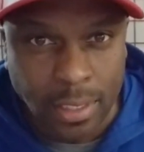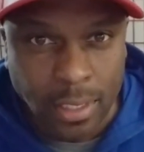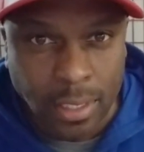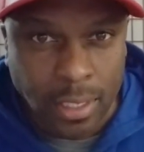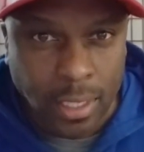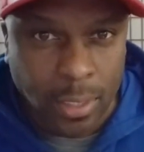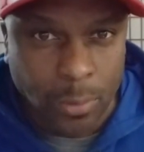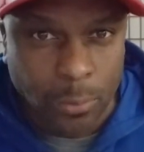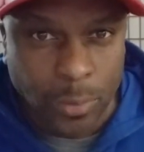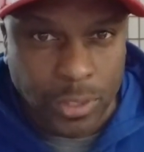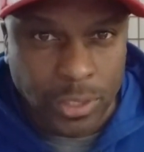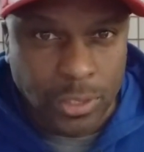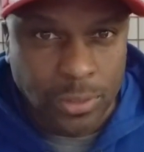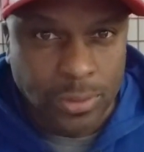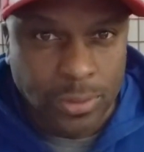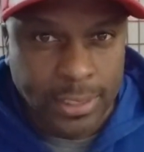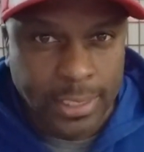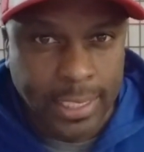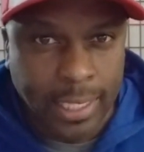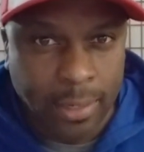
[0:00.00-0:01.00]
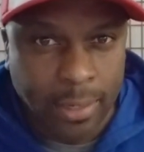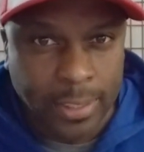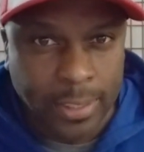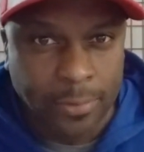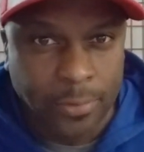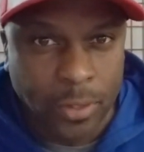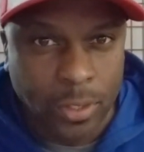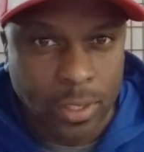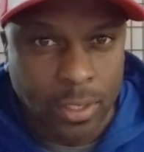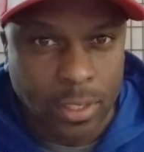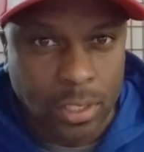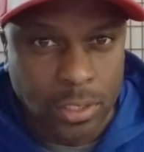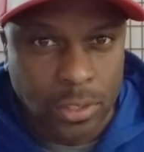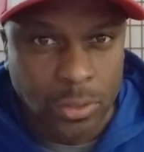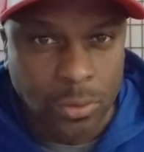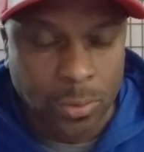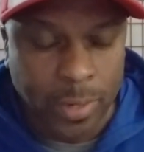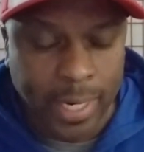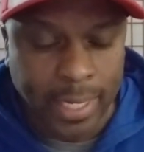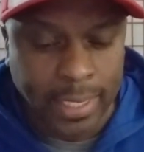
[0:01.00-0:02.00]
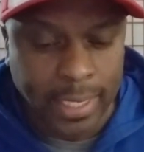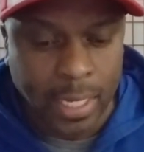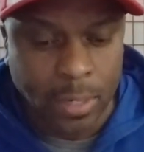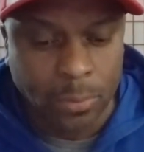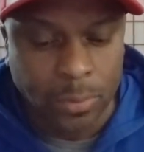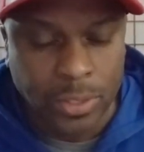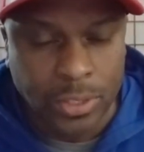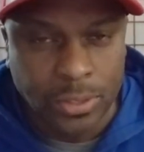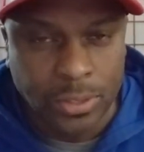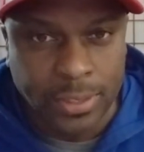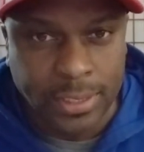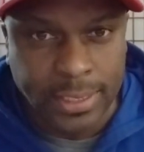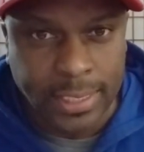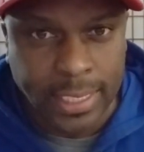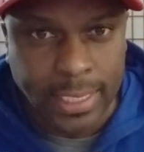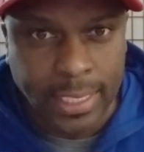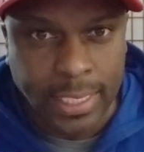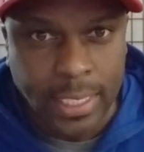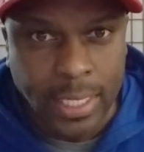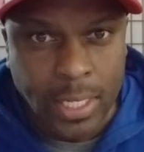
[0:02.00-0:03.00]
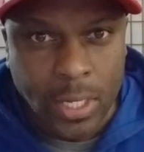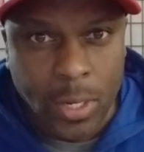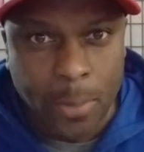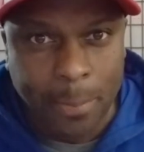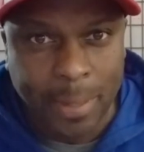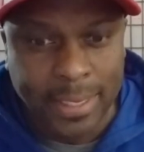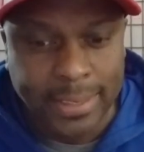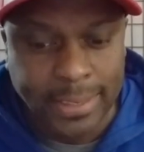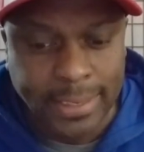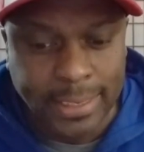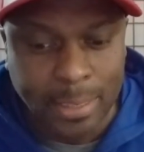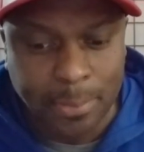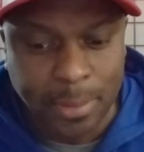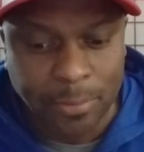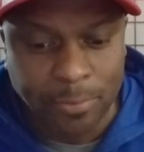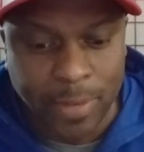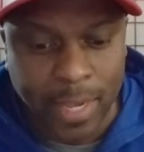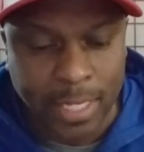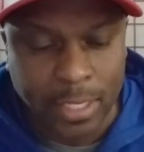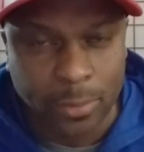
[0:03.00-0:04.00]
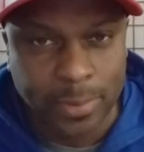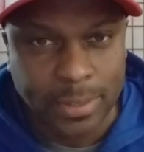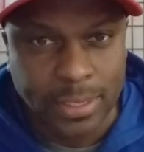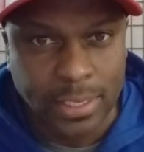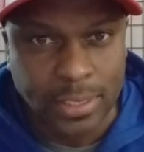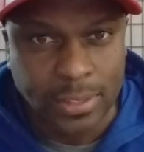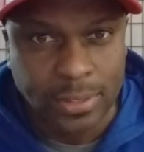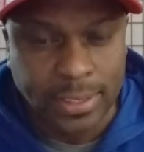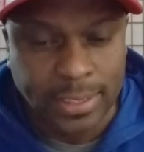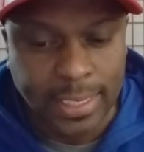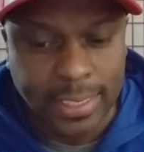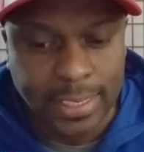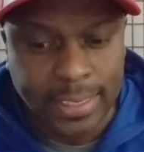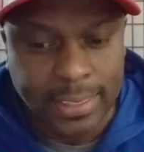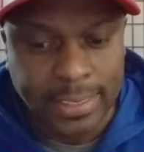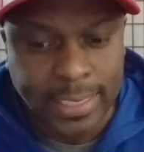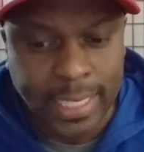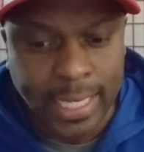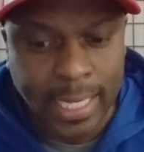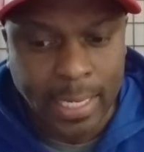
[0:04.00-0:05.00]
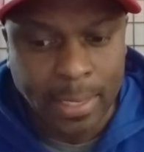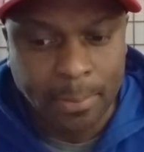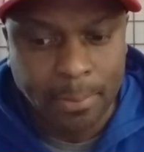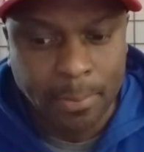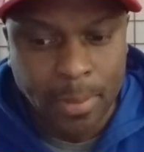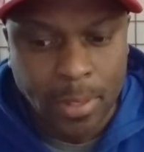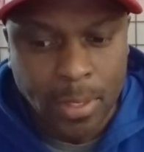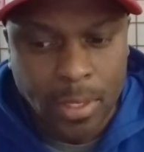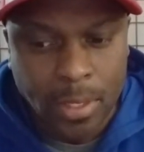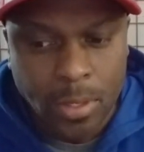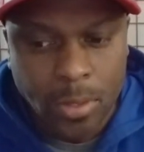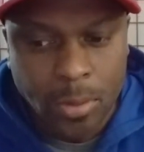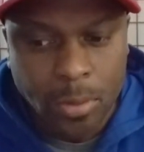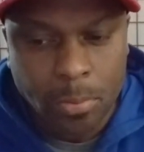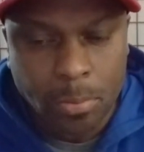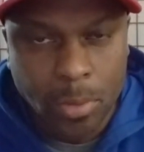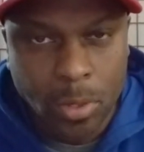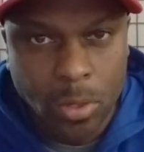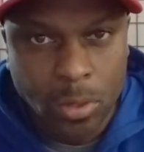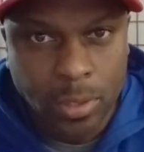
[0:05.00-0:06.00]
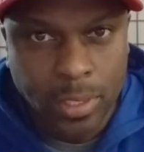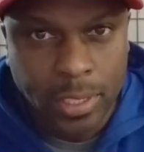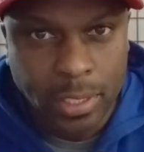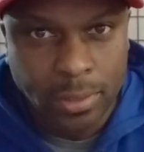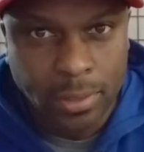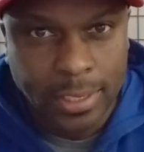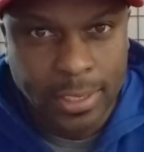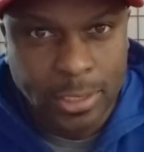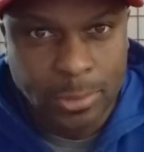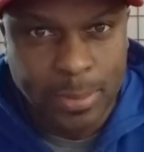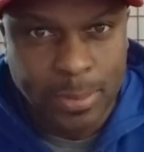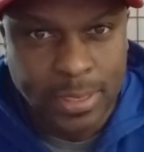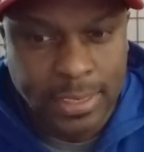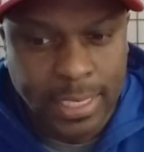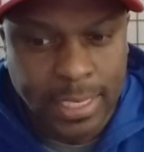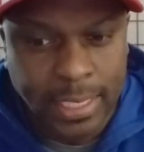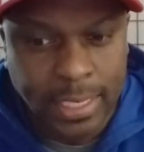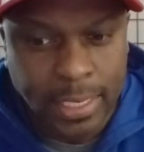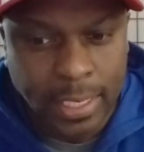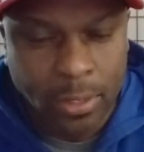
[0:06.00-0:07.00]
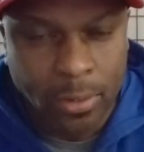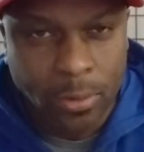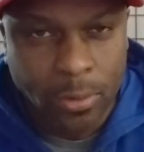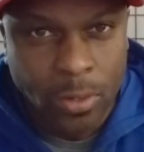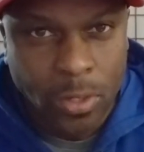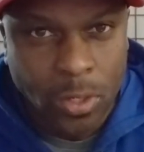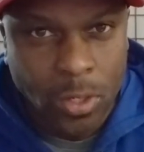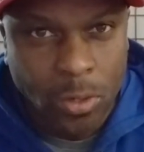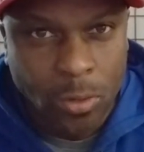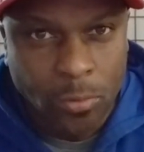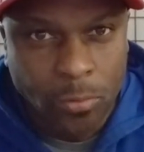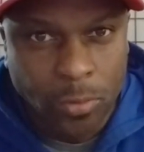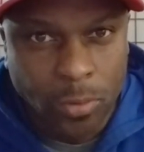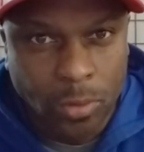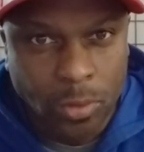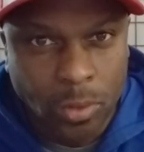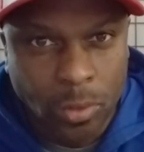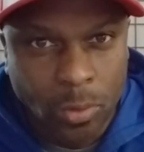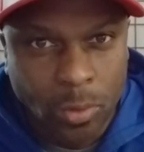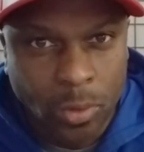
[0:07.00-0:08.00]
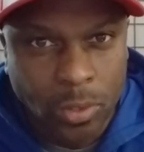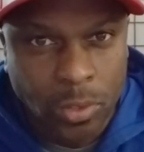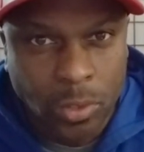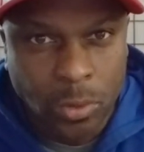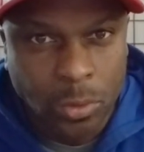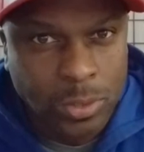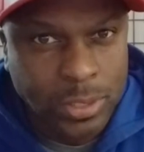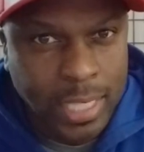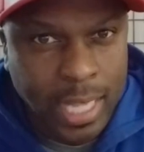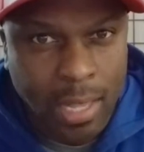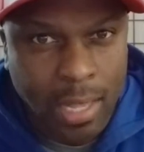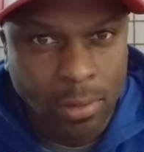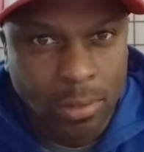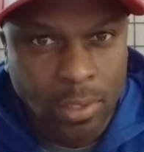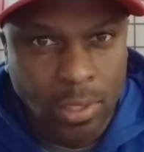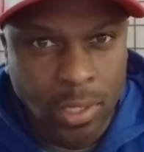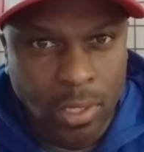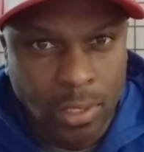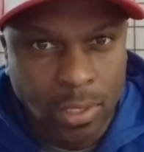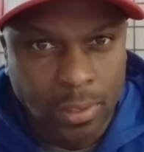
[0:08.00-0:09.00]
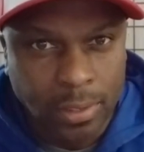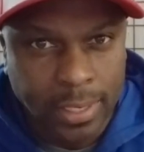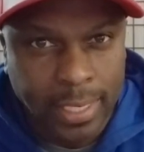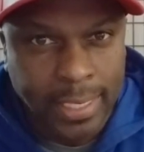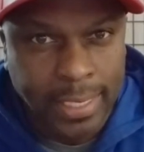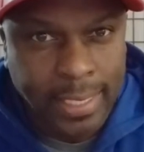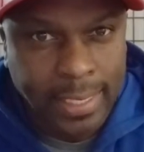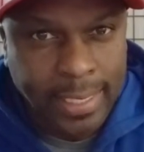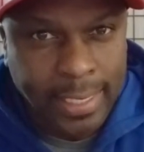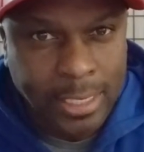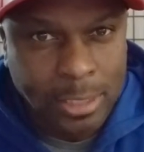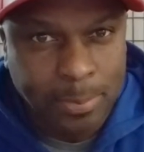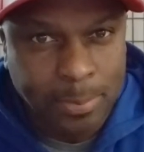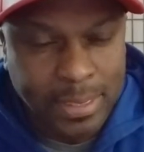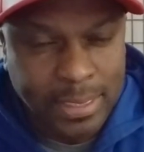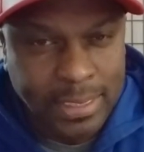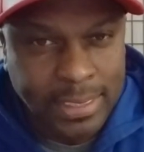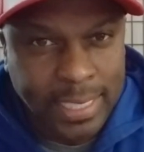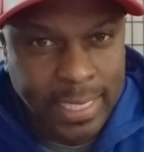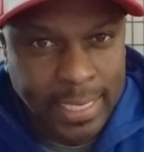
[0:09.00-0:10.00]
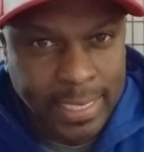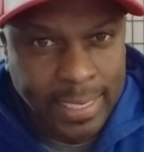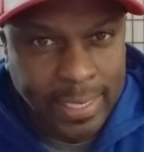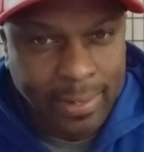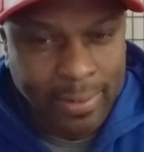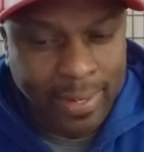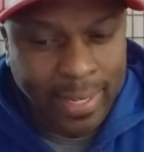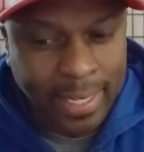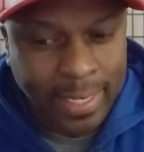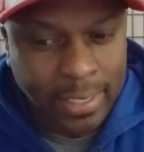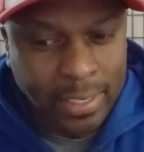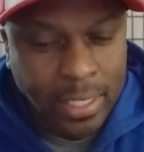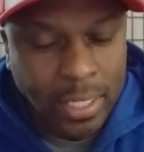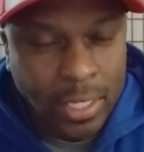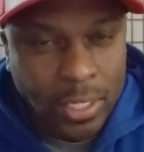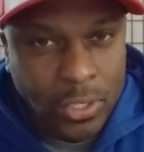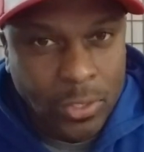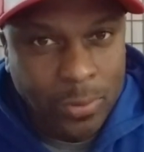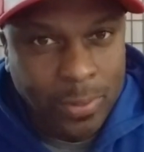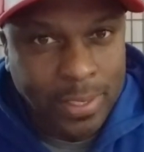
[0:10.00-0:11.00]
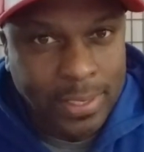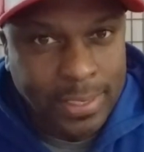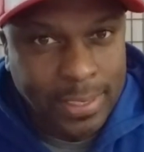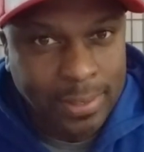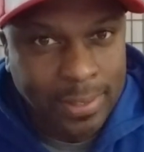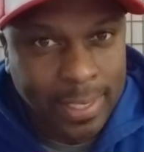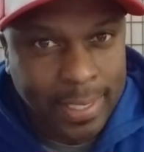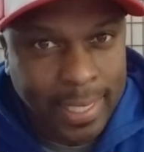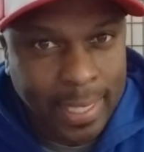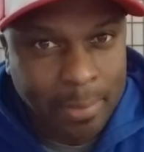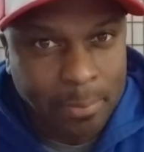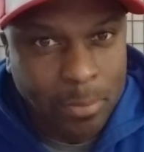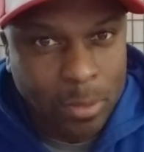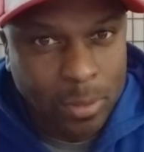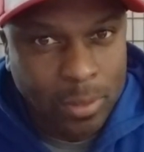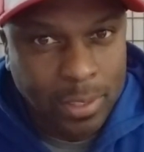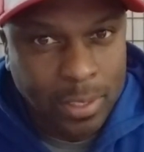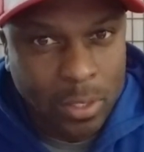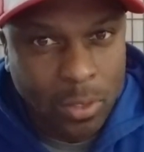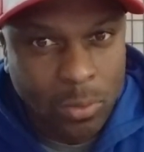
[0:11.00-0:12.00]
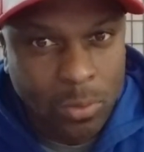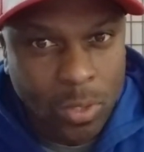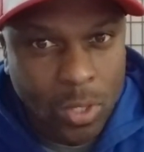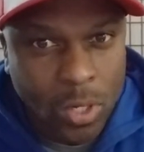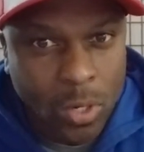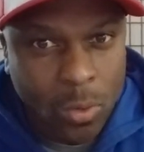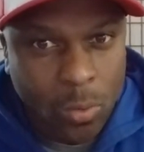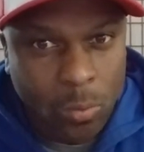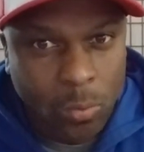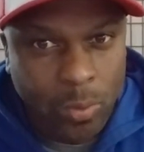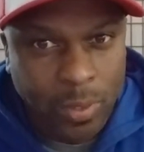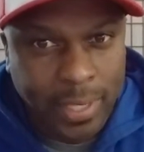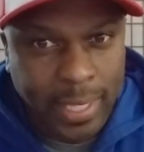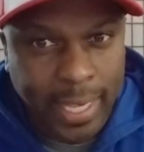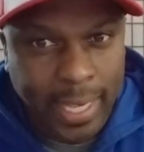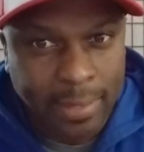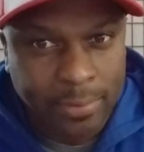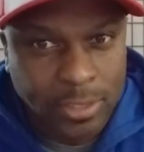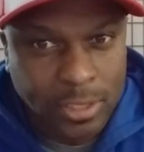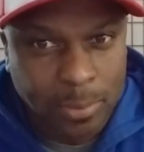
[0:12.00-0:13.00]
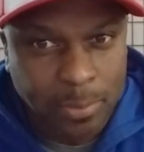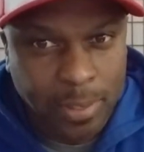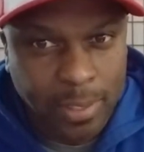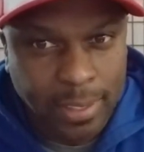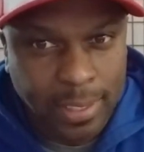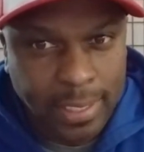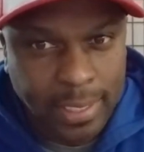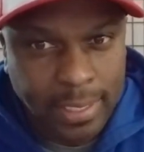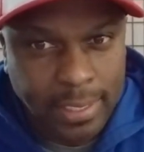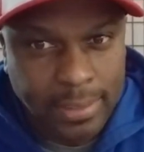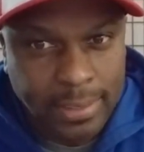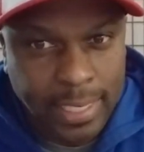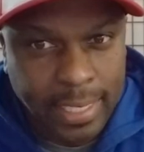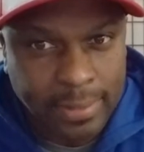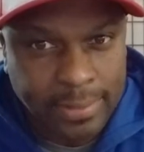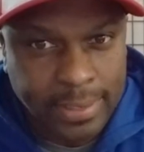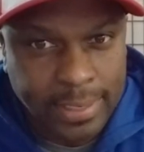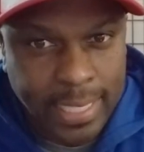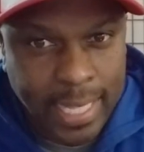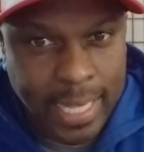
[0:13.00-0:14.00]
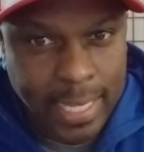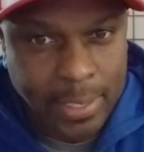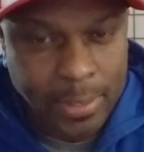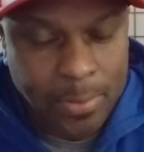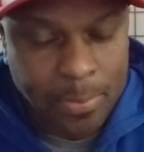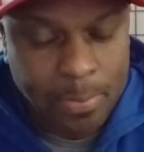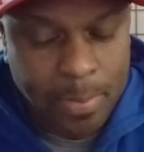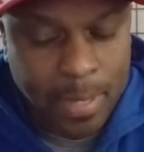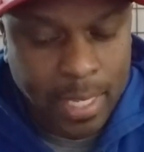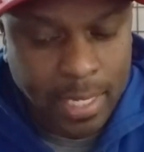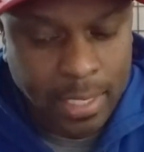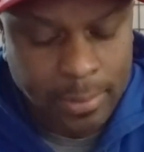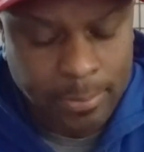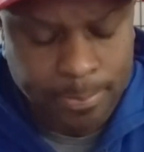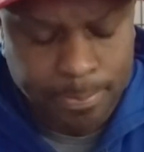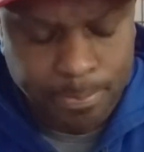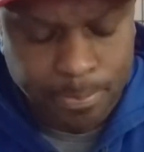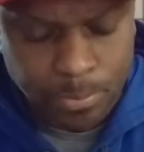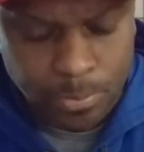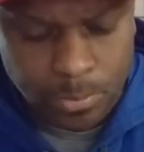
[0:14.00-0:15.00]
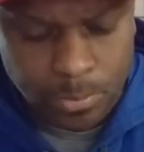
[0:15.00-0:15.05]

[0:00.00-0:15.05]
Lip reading: And when you see, I'll give you a clue right now. When you see by cement factories and you see the same molehill that's been sitting there for Lord knows how long, and the thing's been sitting there, and you can tell that that molehill, where they have some of the things, has not been